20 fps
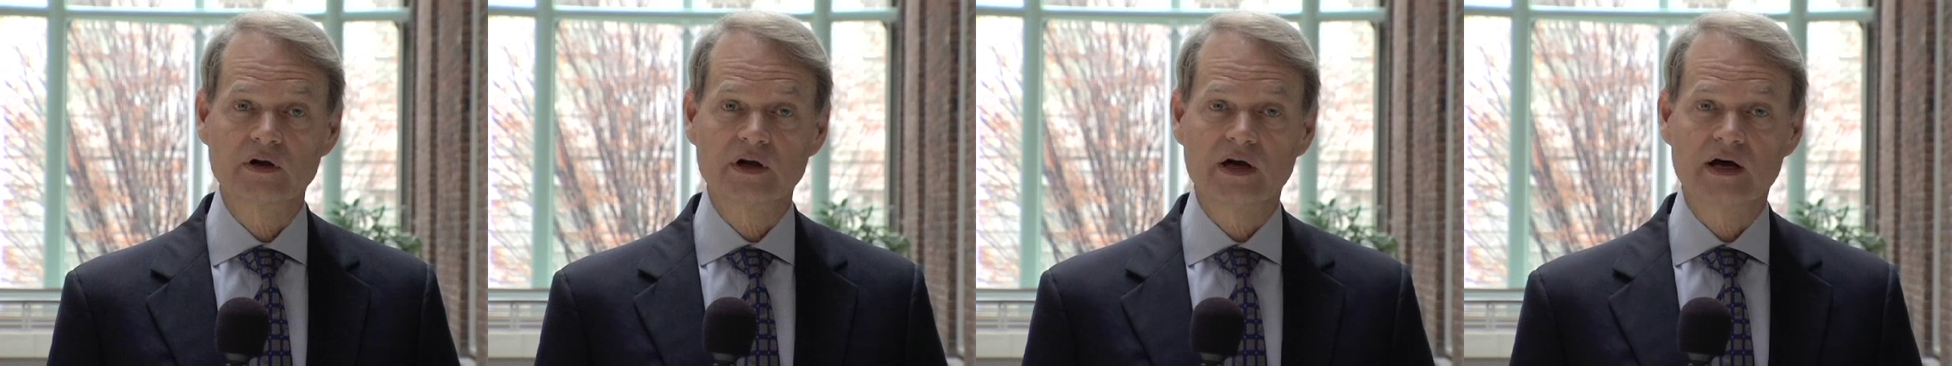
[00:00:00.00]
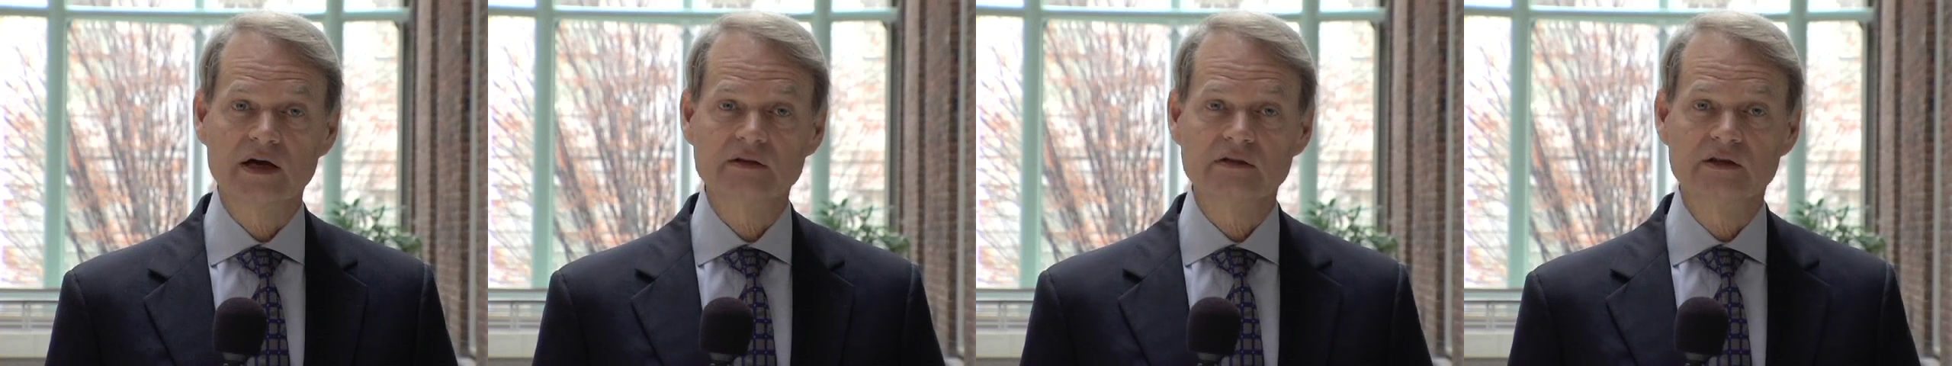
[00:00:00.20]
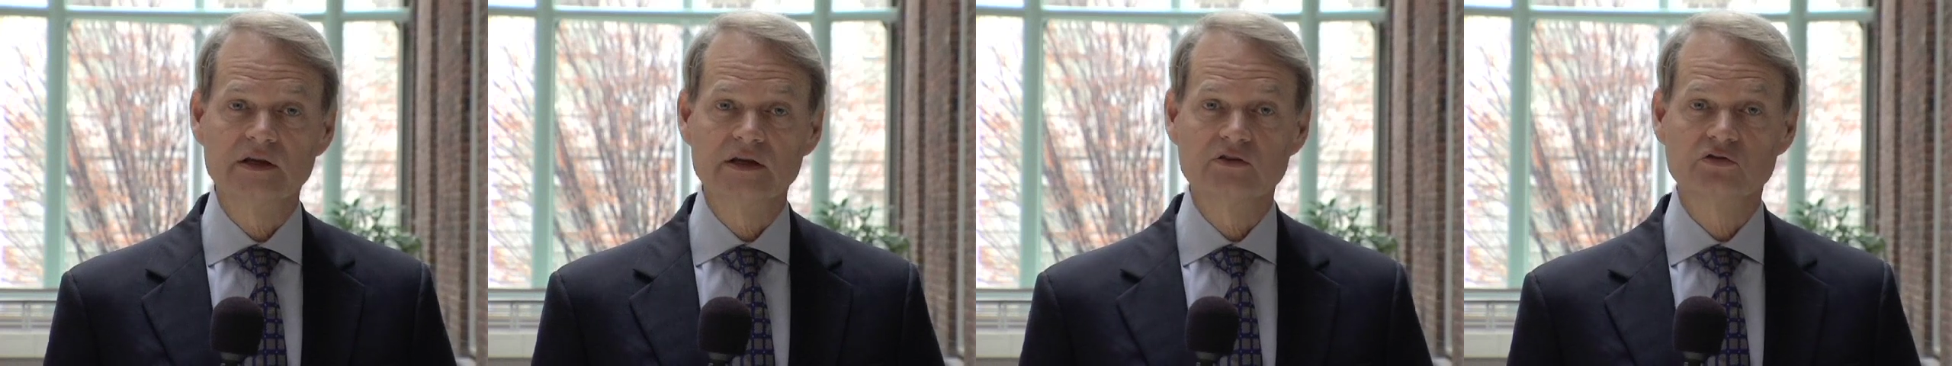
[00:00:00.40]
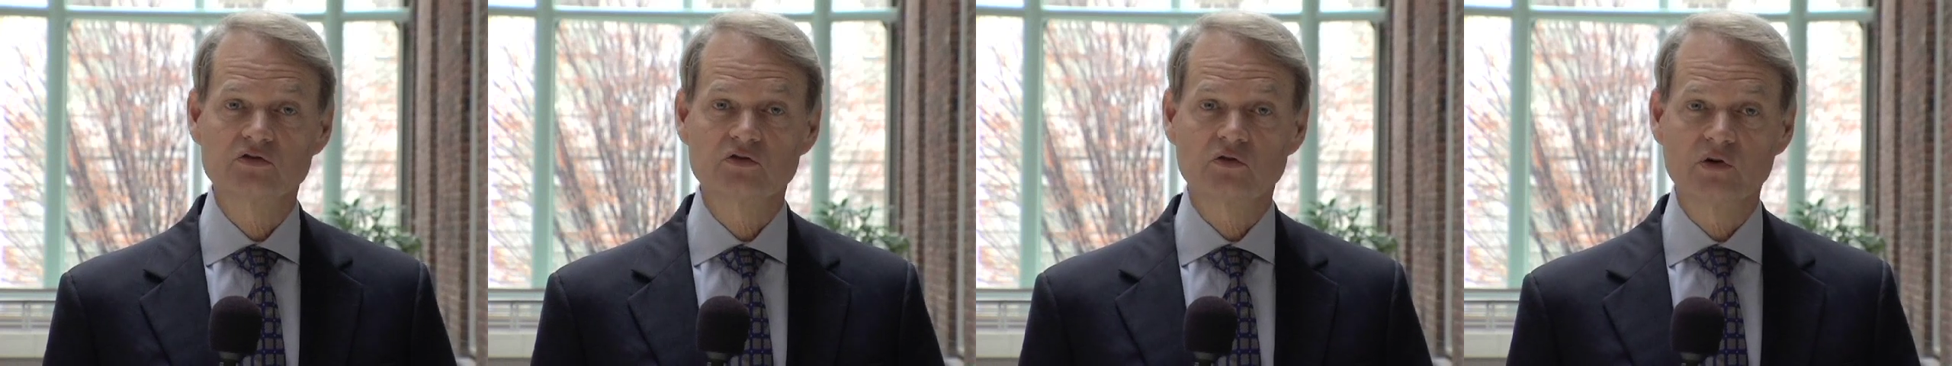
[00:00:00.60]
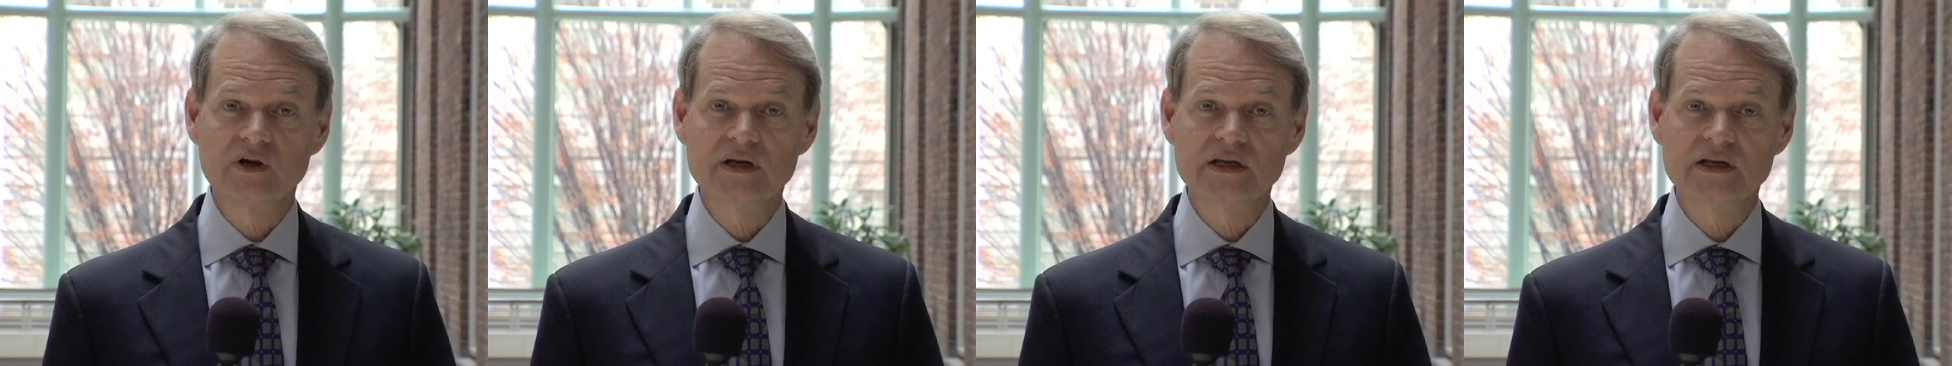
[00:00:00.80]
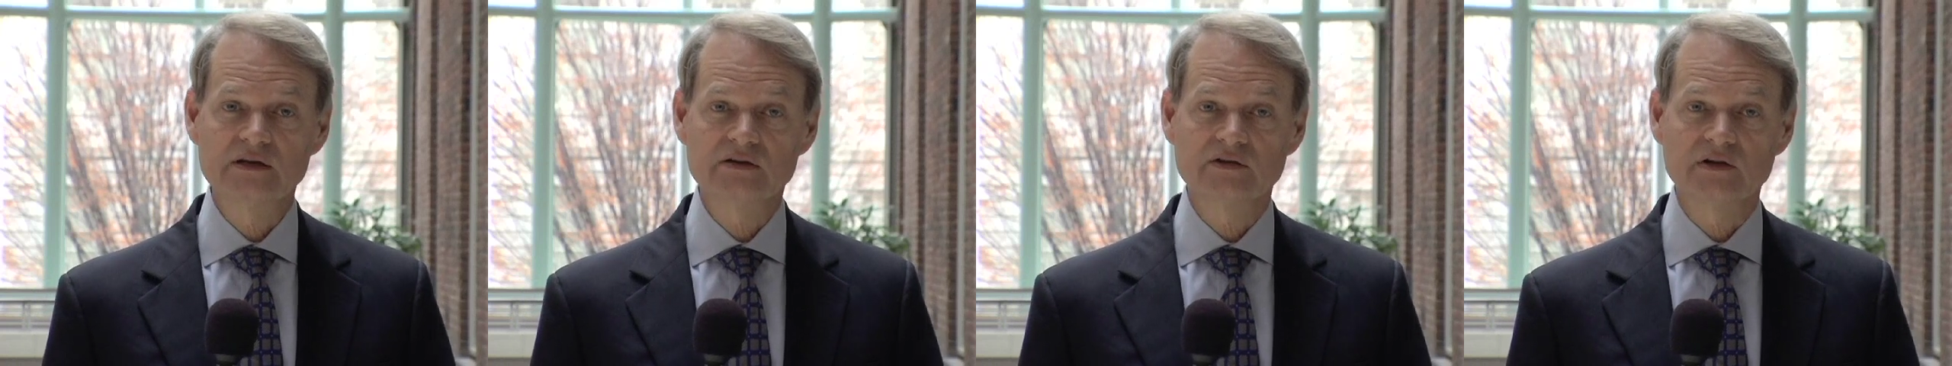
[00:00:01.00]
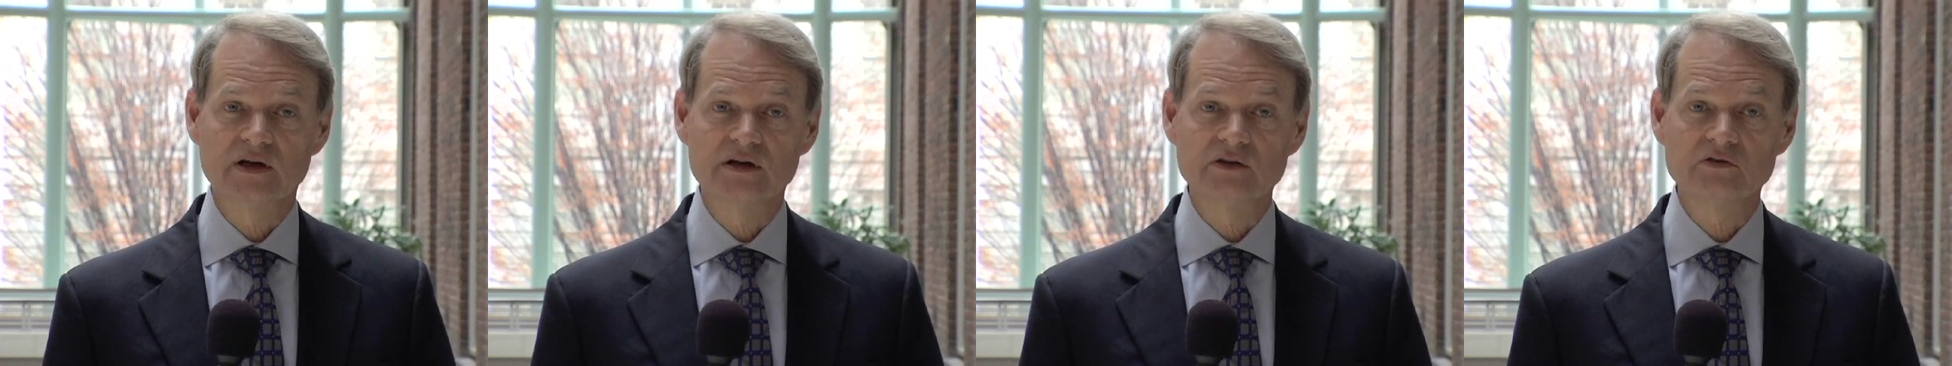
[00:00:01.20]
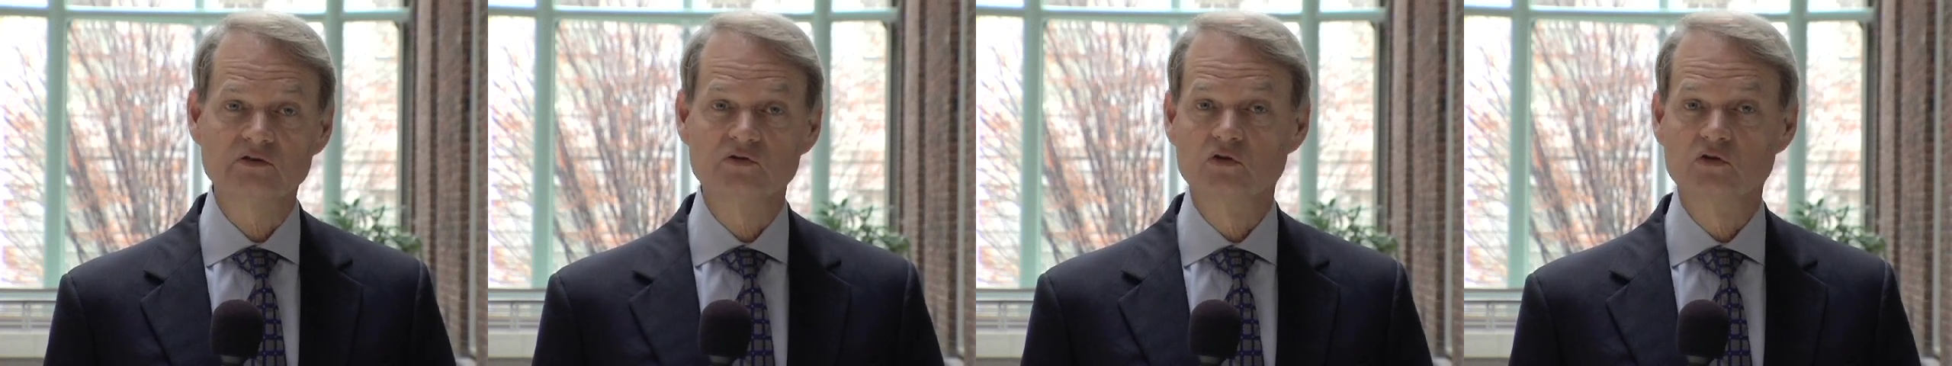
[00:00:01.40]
not these screening tests